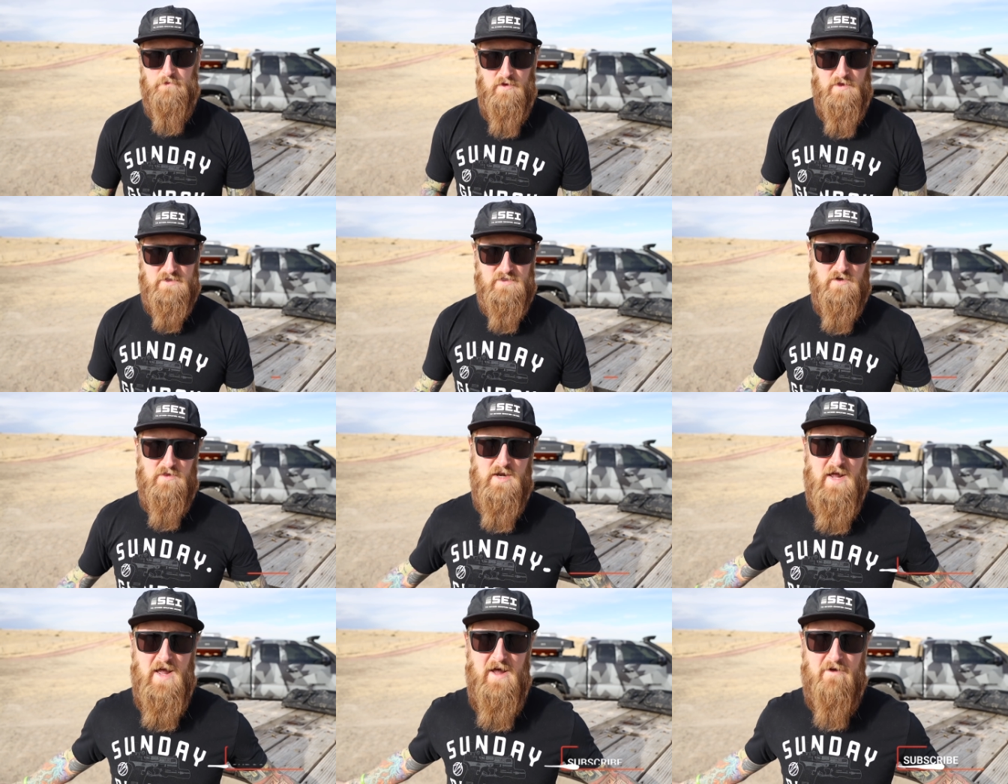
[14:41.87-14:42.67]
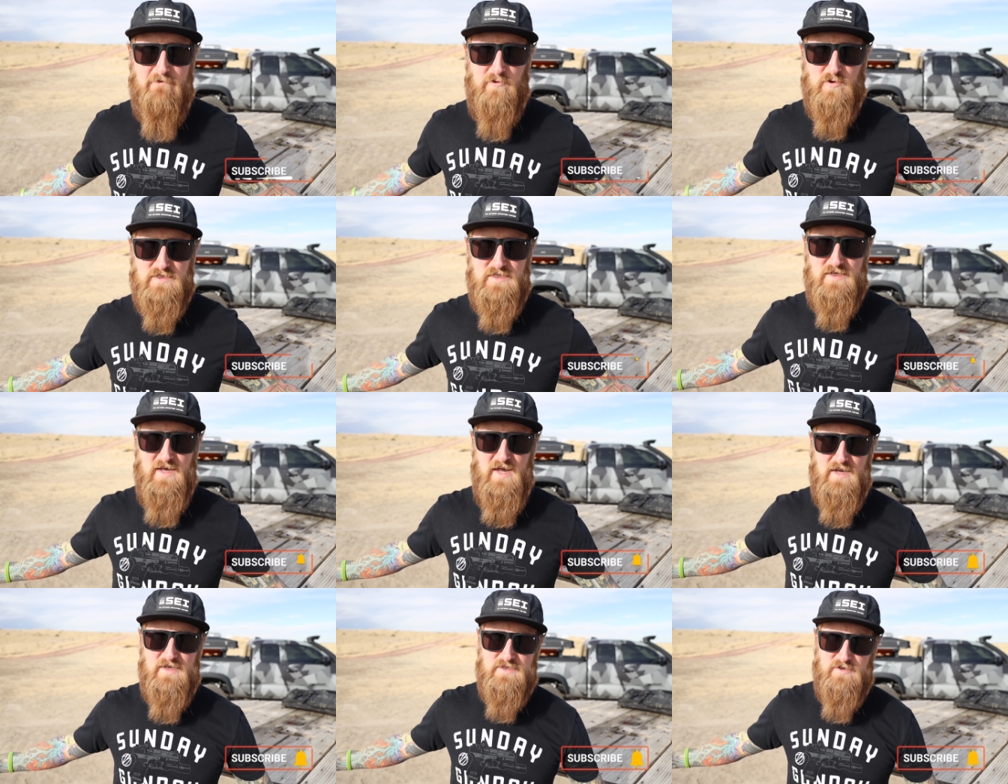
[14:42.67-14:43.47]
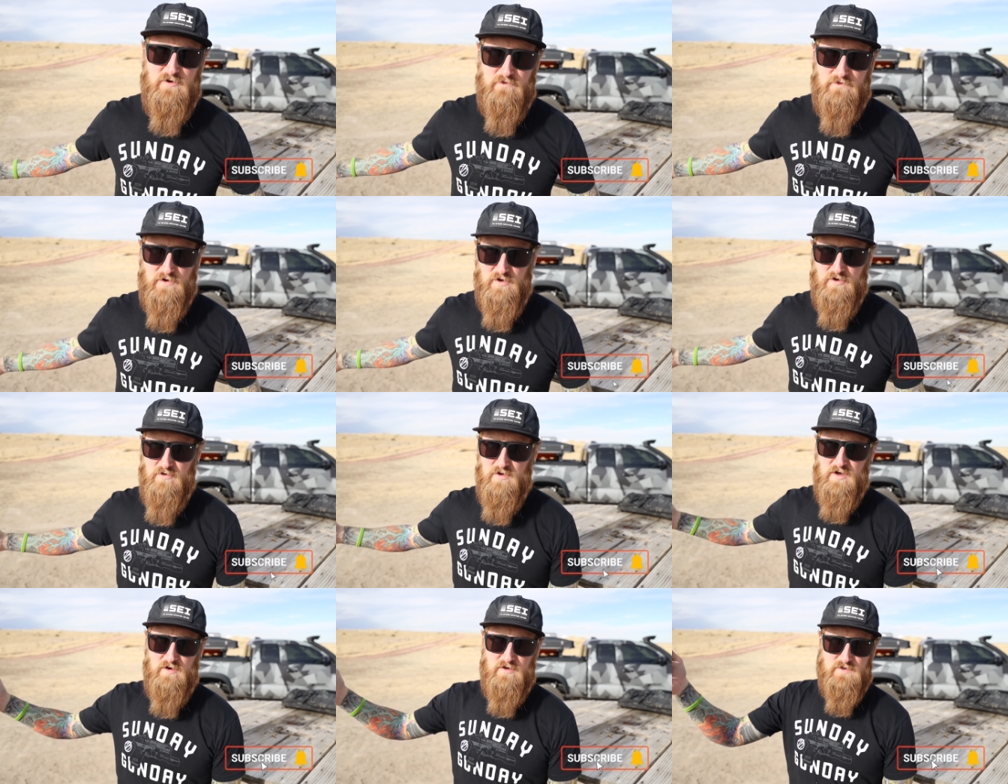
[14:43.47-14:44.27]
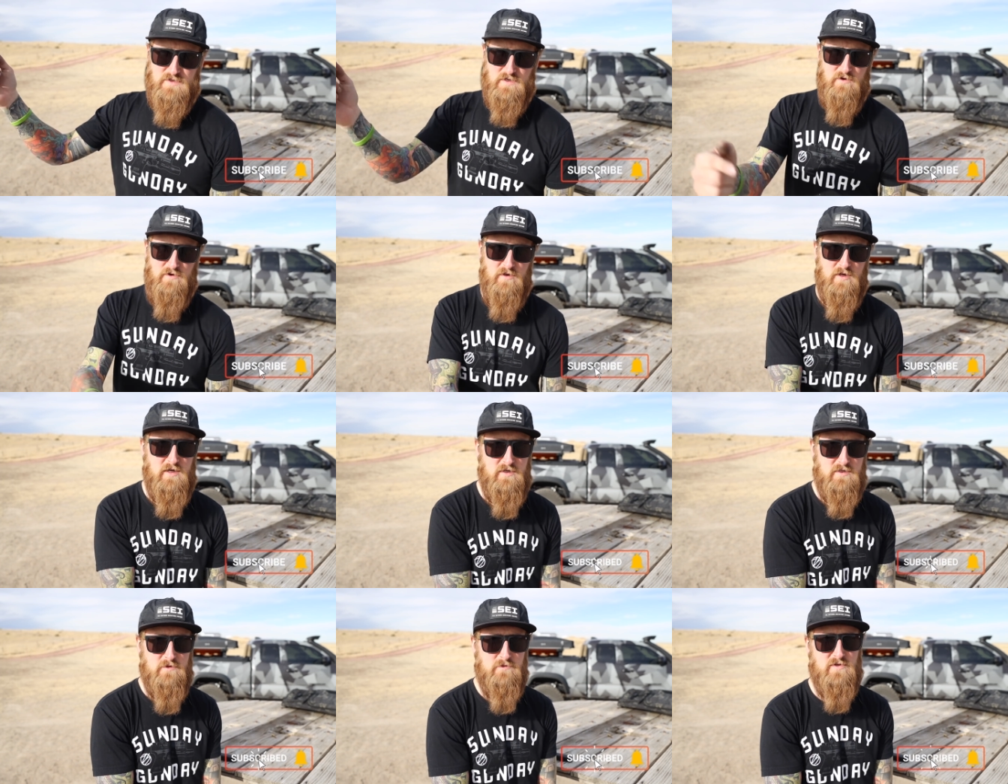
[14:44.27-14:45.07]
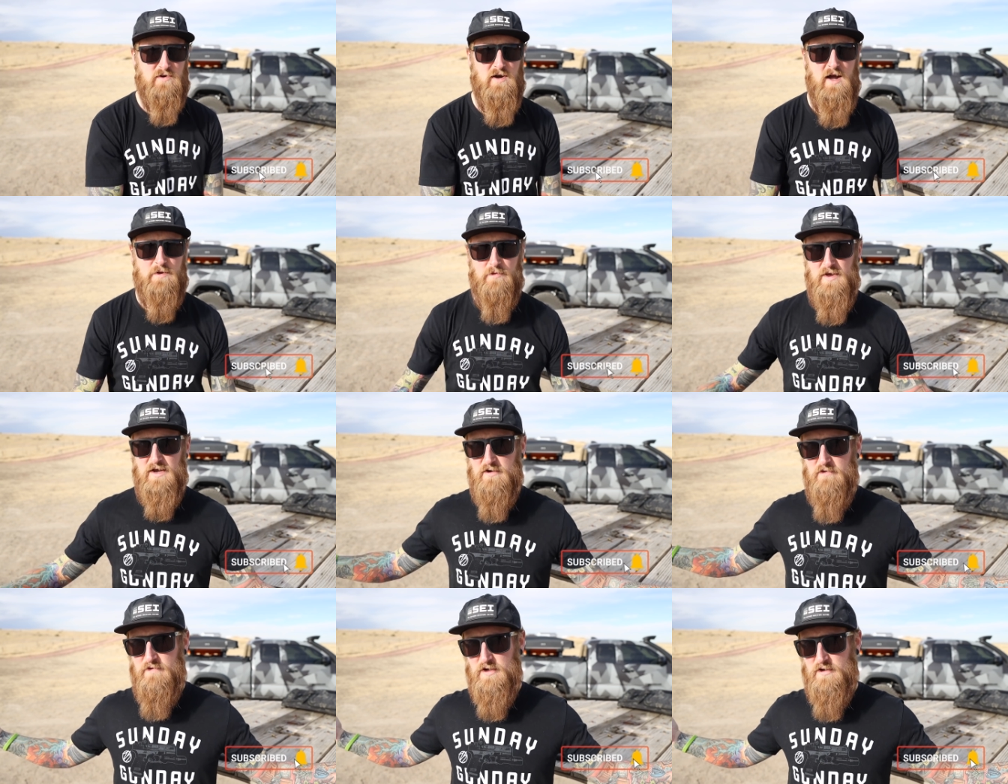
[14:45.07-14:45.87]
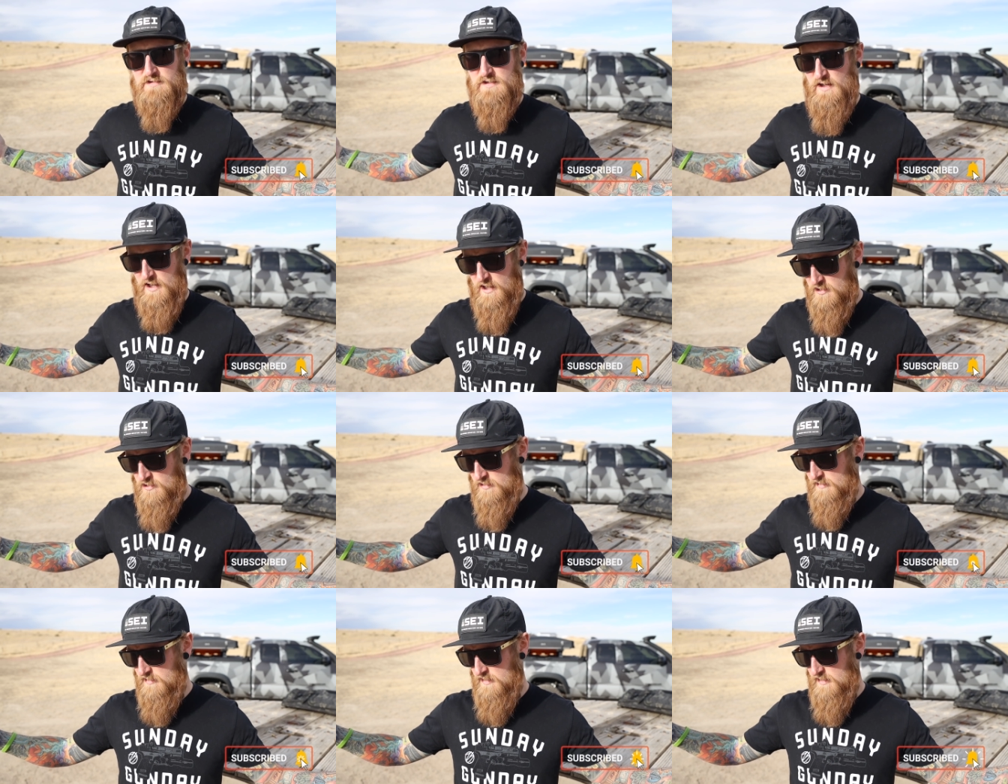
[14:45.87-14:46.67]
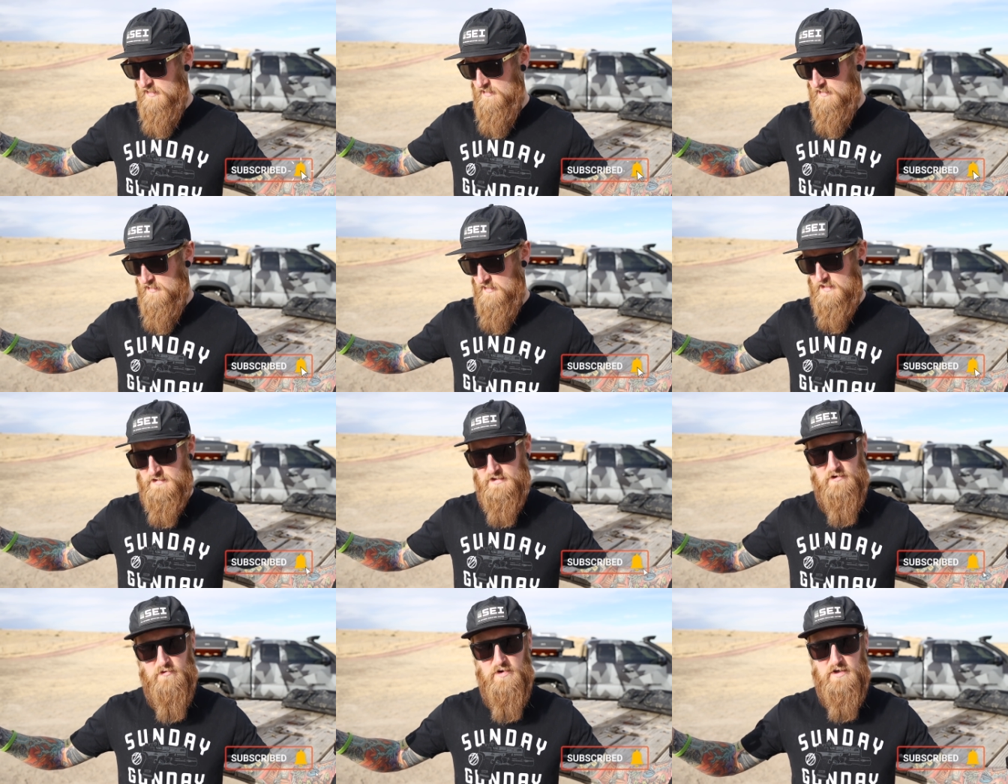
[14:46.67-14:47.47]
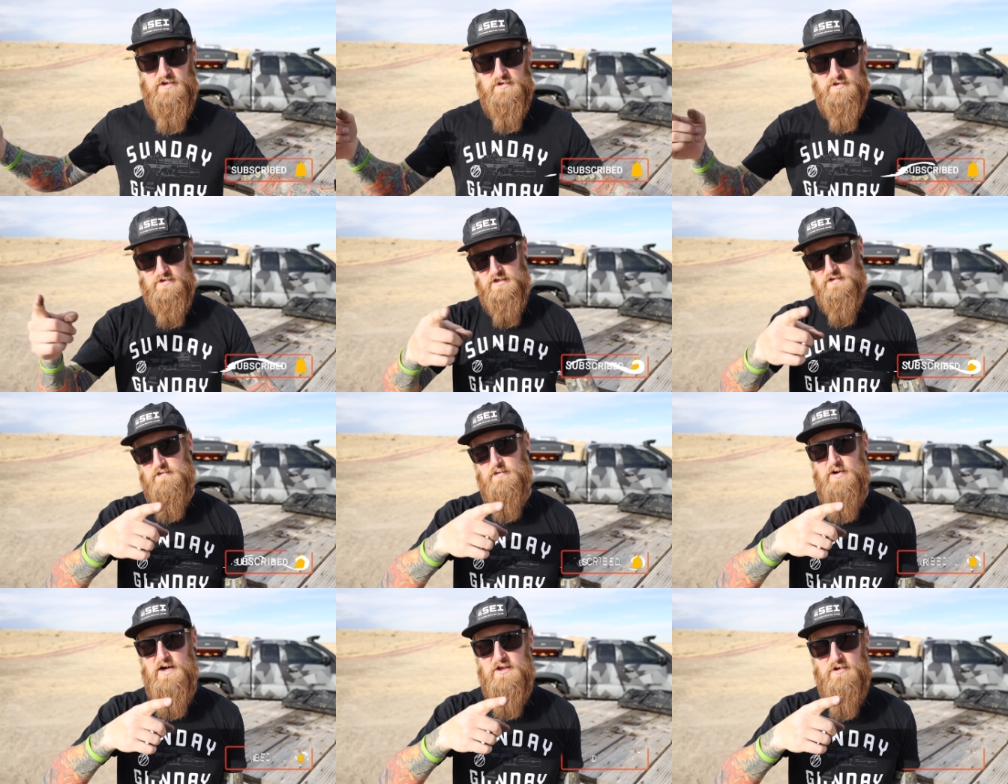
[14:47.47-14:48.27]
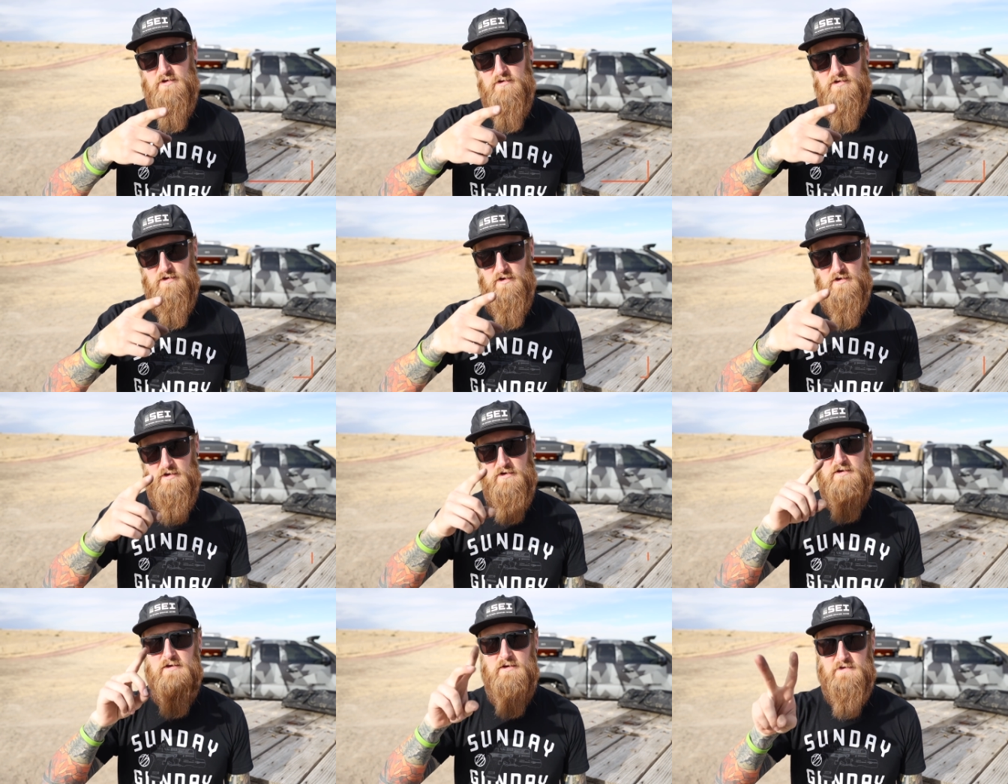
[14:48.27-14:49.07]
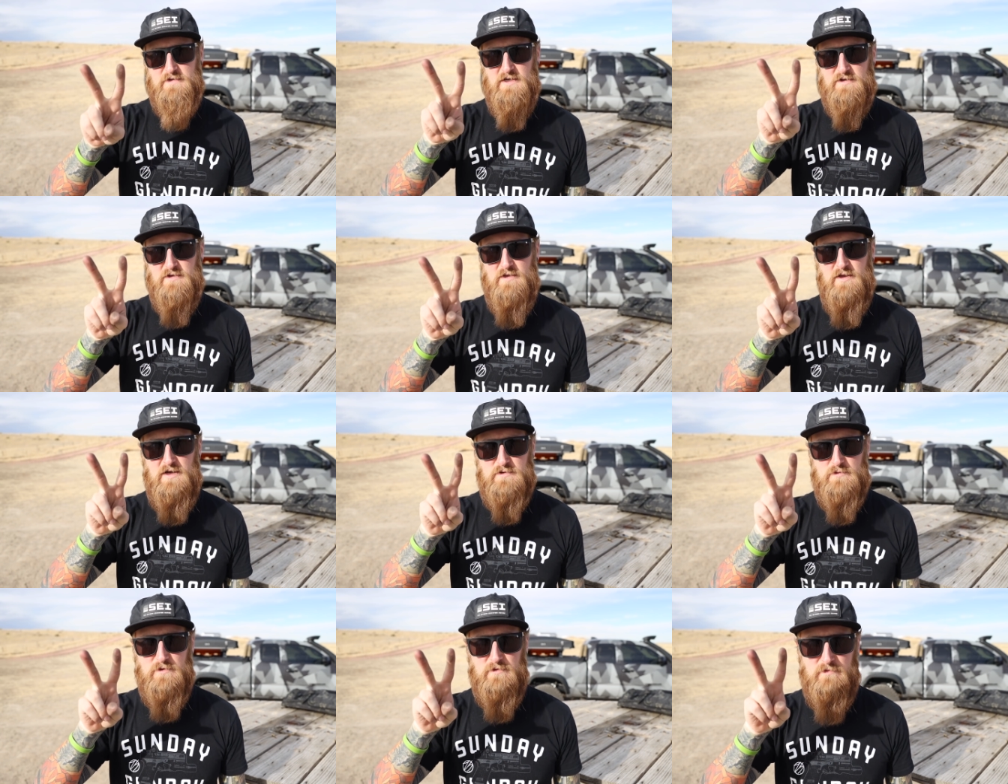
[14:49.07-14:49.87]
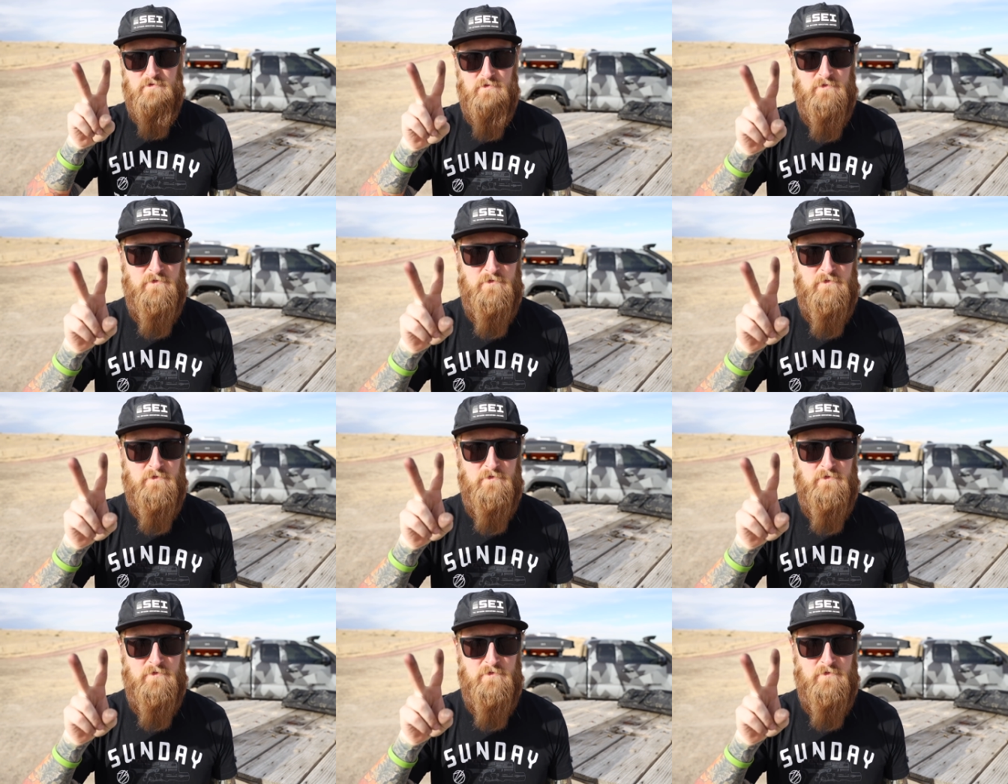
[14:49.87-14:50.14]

That's all that I have for today. So if you're new here, consider clicking subscribe and make new videos occasionally. As always, thanks for watching. I'll talk to you in the next one.